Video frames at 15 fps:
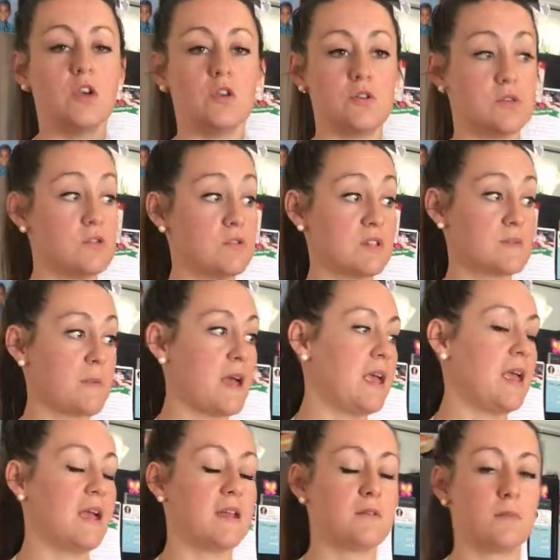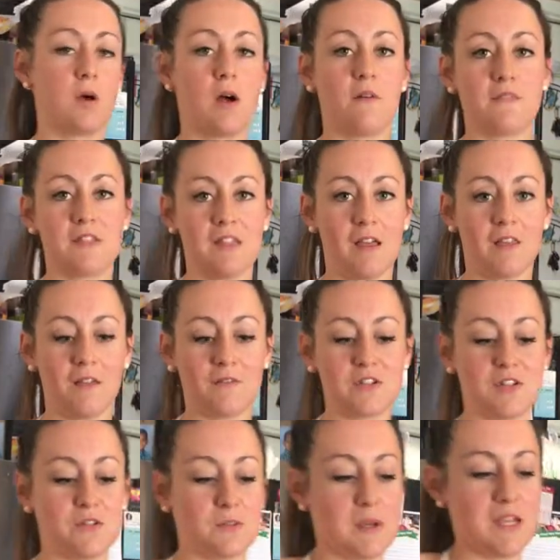You can do this by hand, but obviously I love
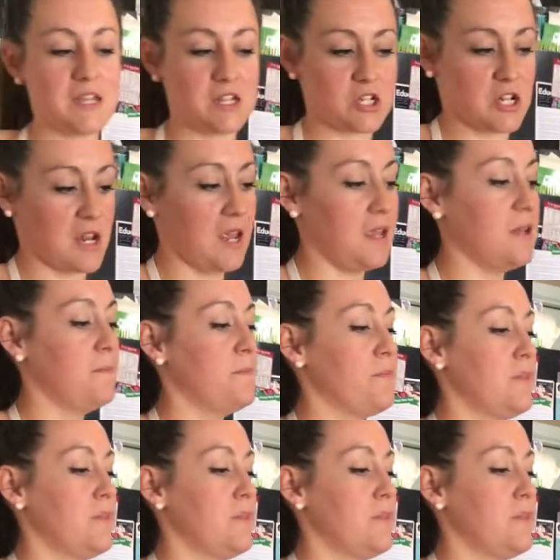to use my KitchenAid.